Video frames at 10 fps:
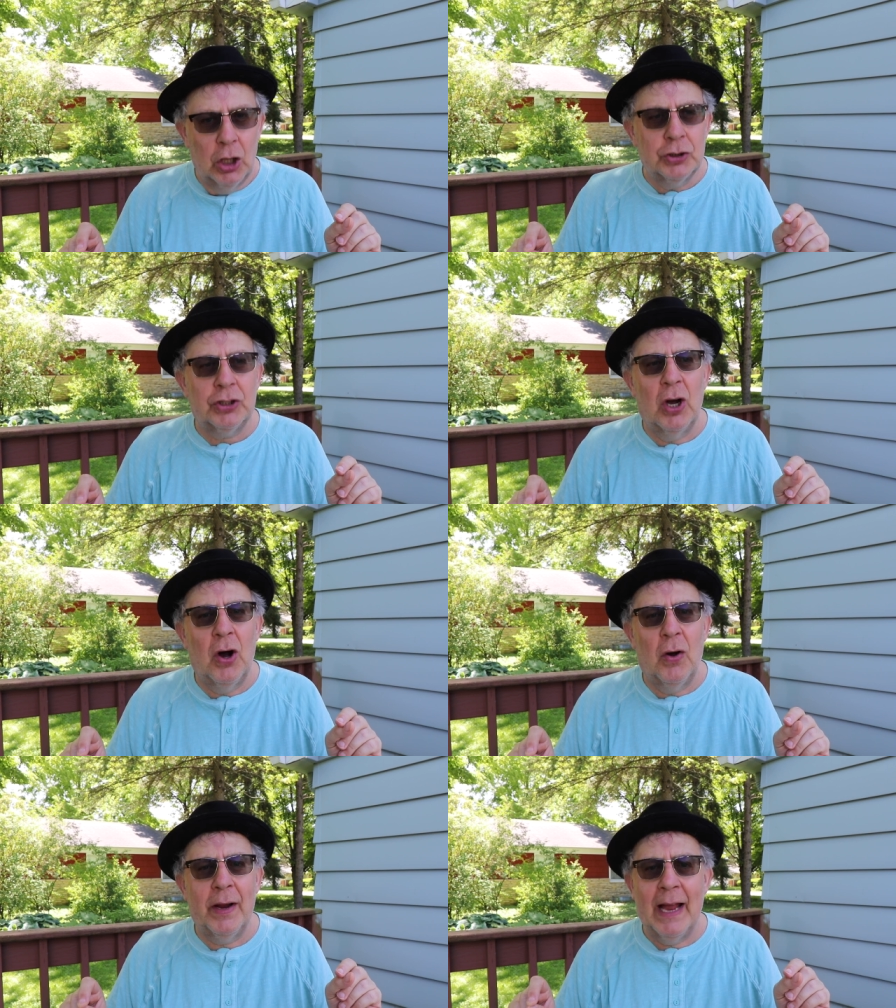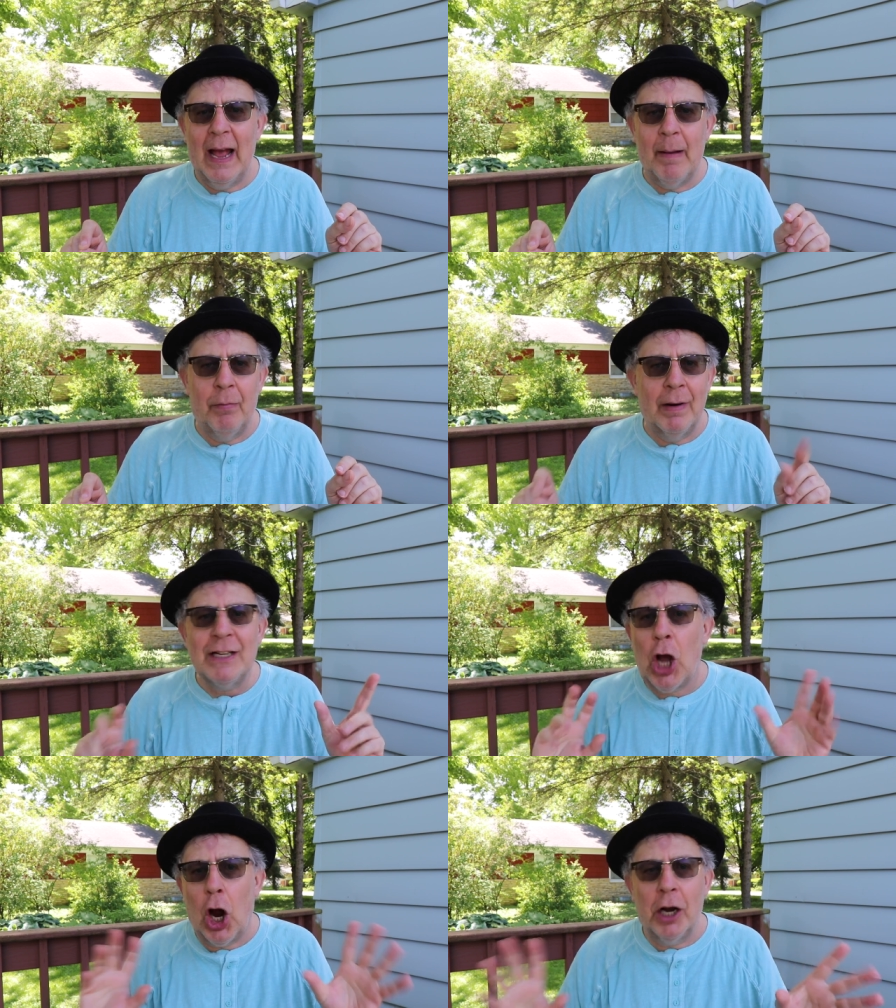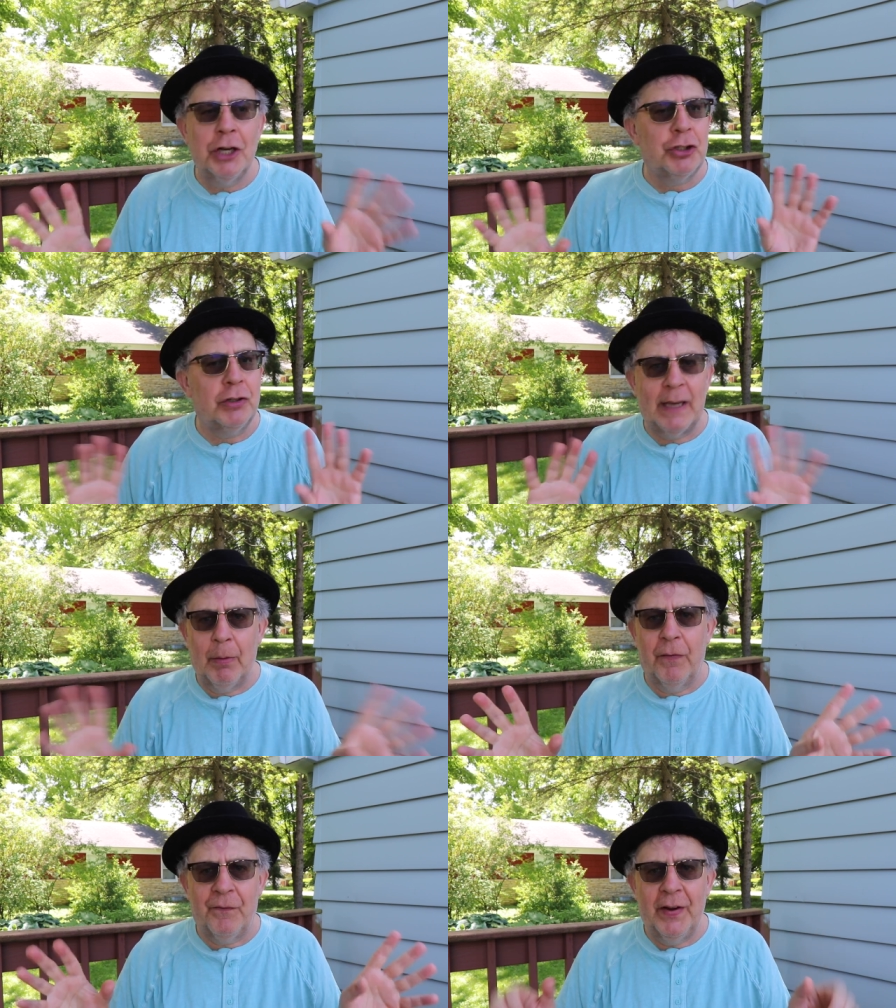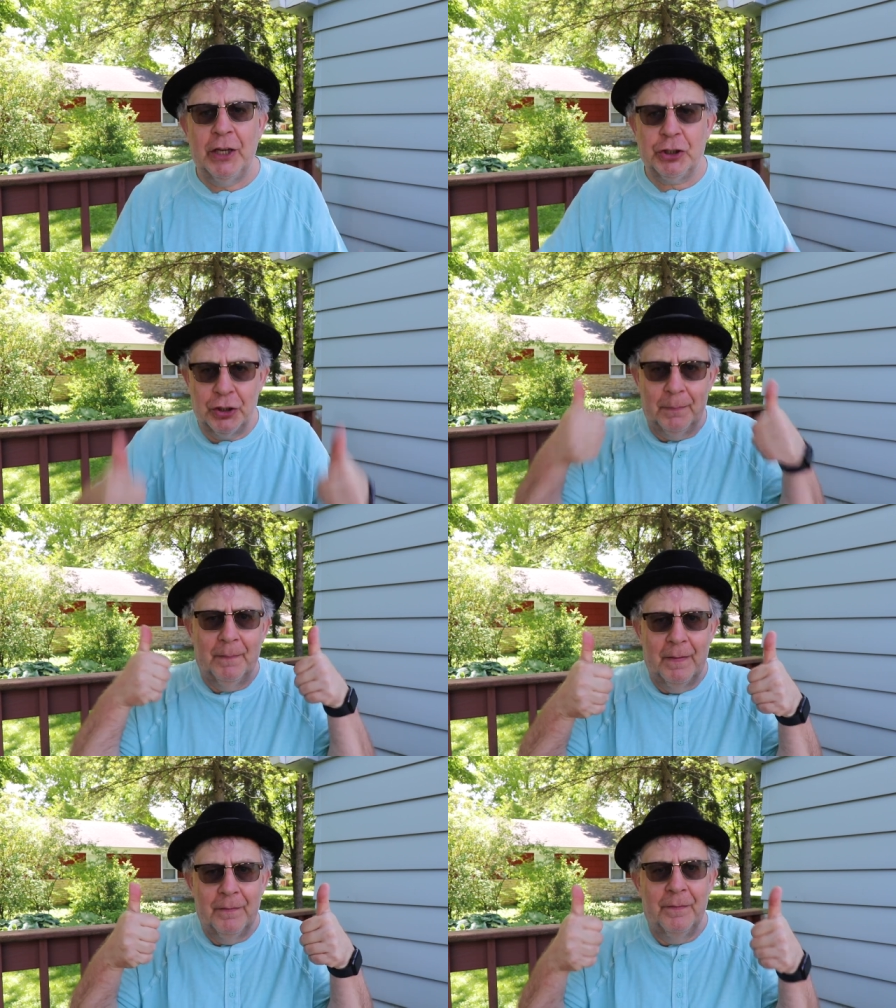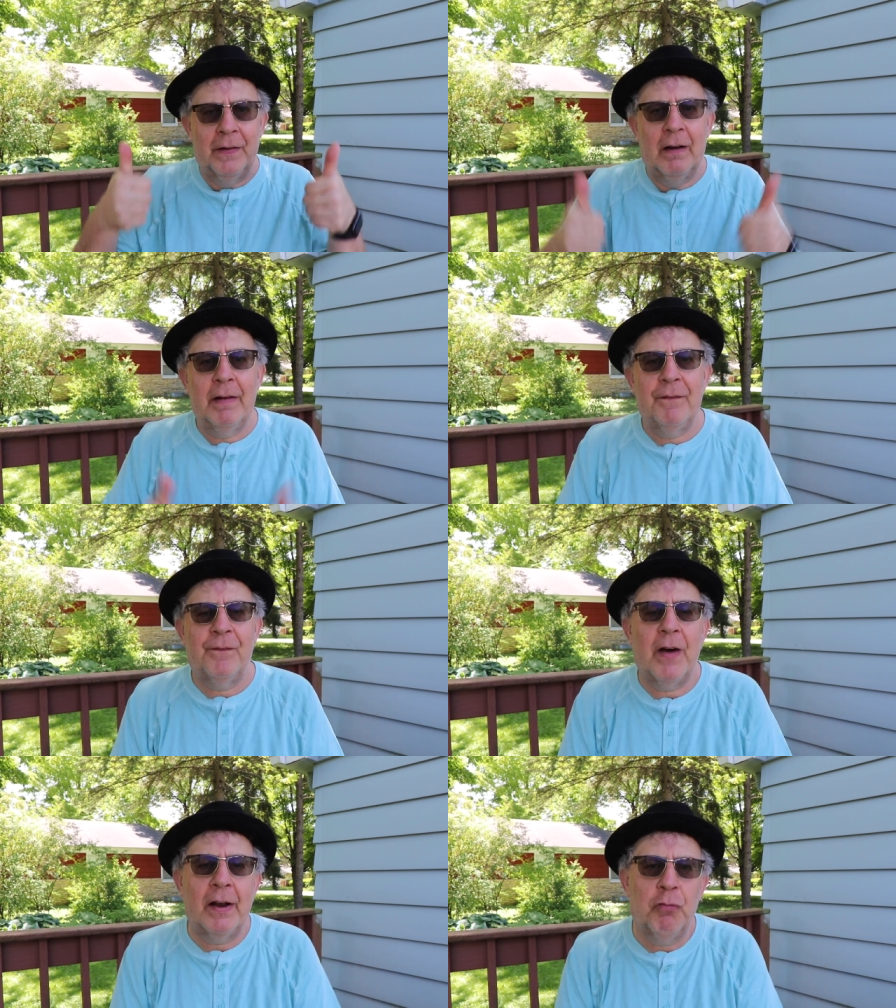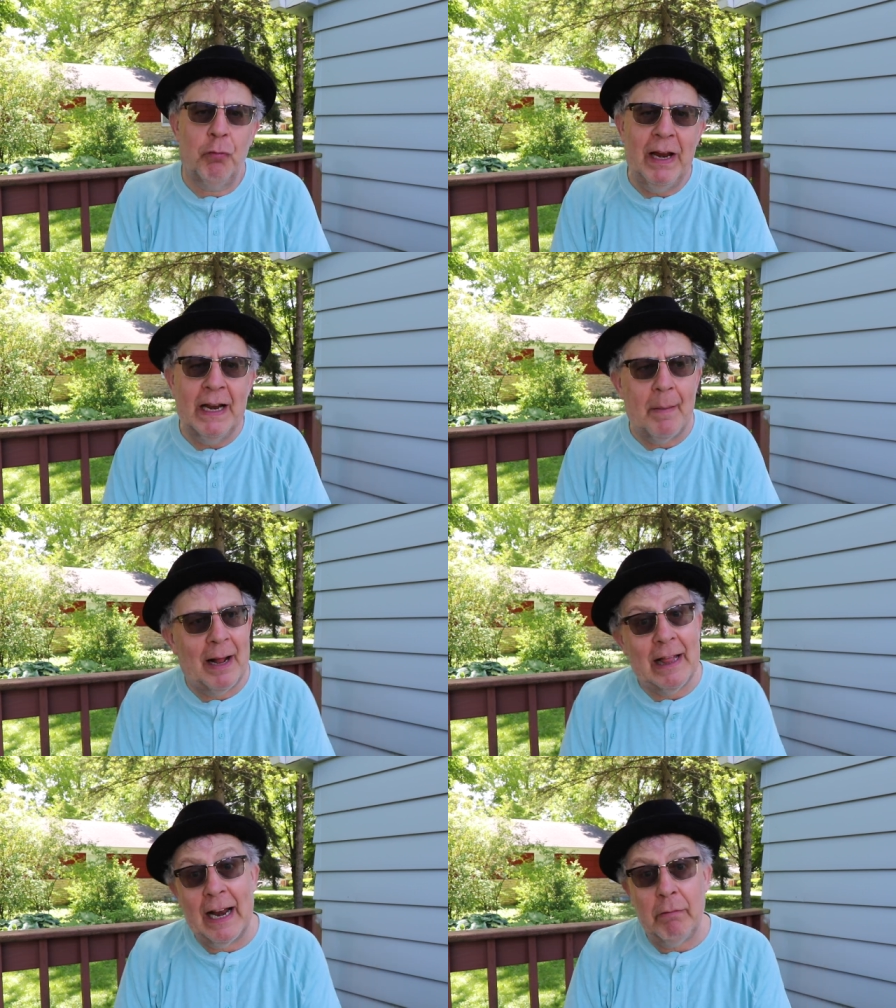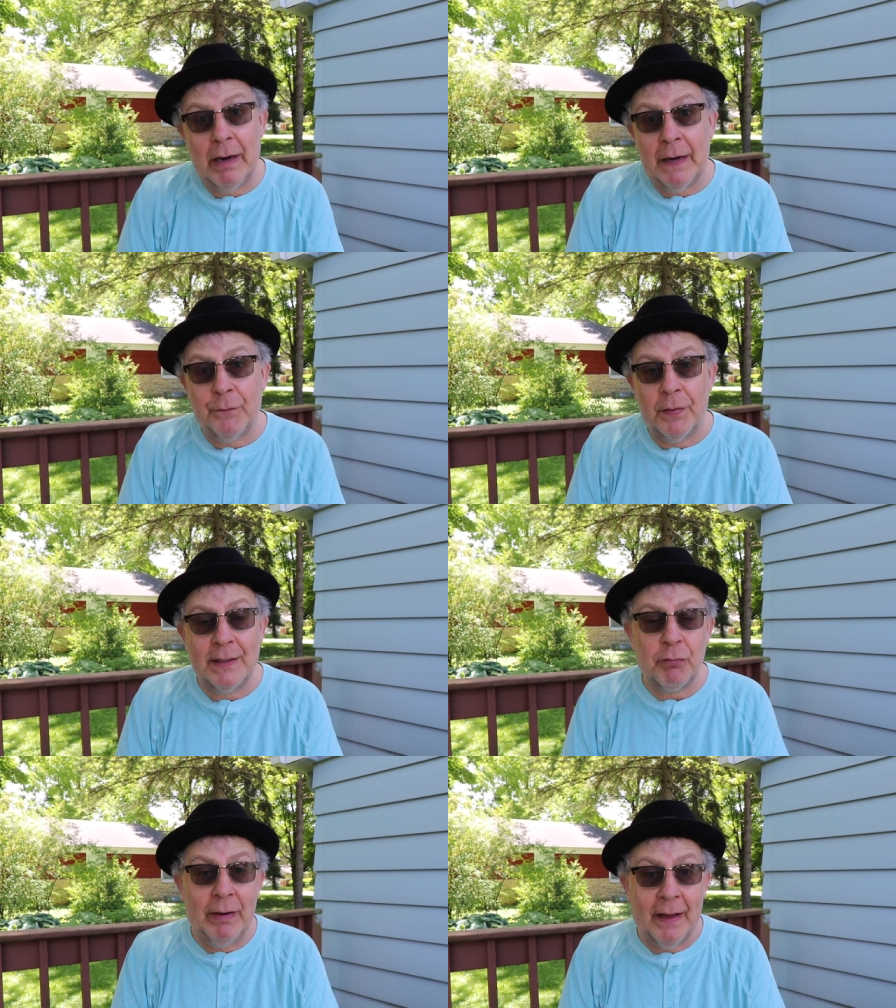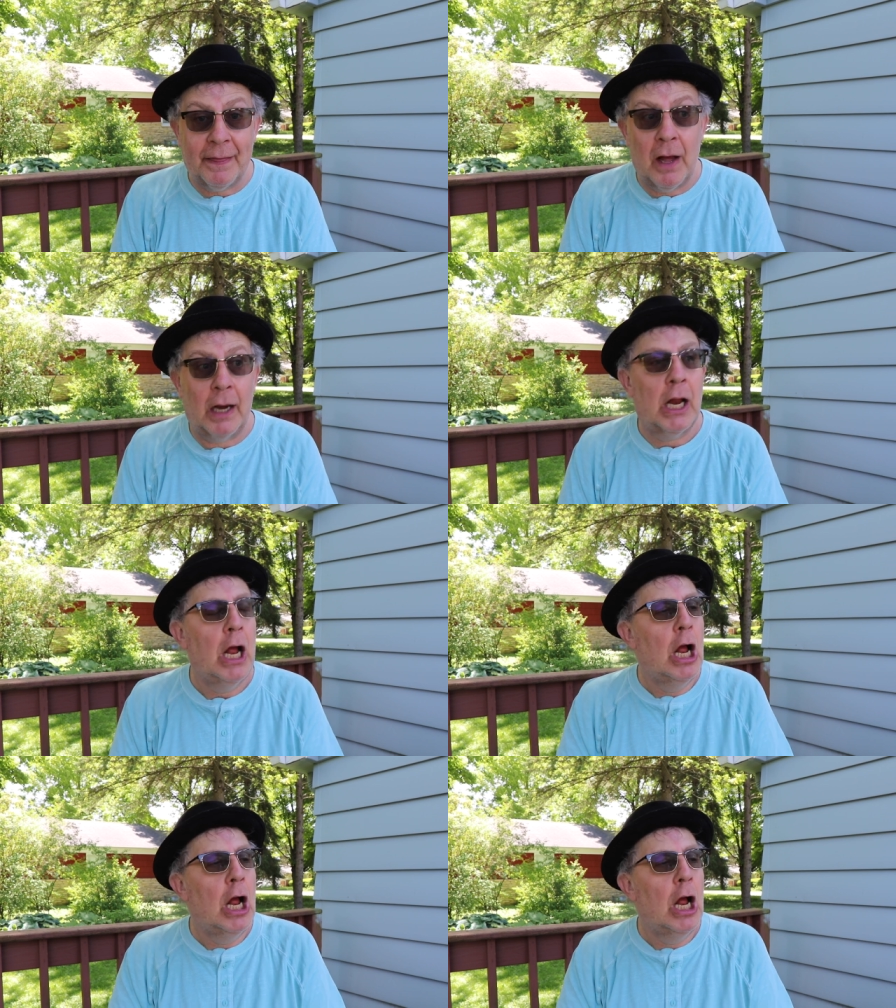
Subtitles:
So yeah, Brent Hardinger double feature. Very fun read, and I'm glad I read it for this readathon.